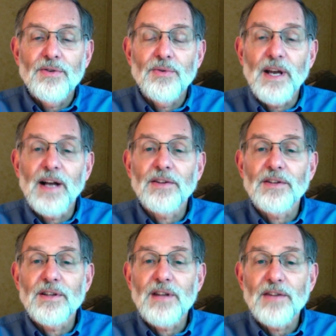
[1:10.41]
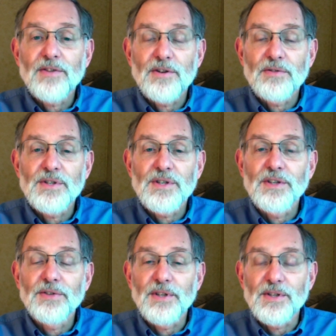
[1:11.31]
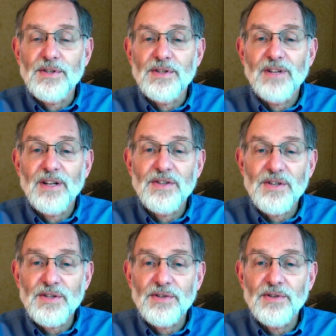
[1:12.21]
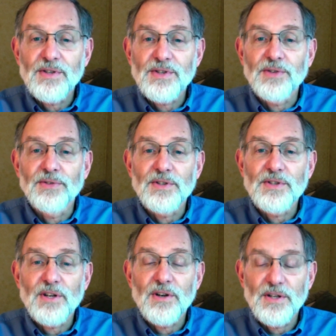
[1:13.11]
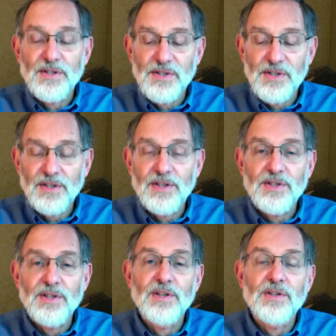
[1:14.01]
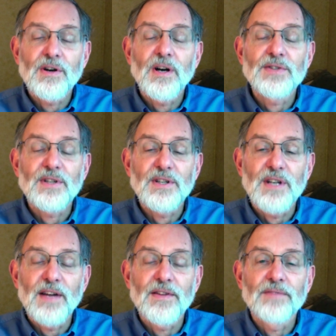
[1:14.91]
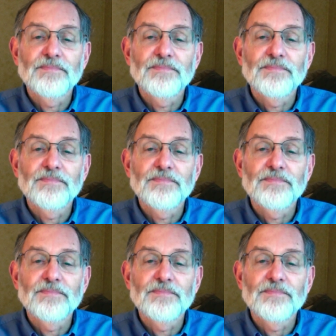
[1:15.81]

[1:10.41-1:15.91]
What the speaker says: reality that there is an illness that is a serious illness that causes sickness and is causing death.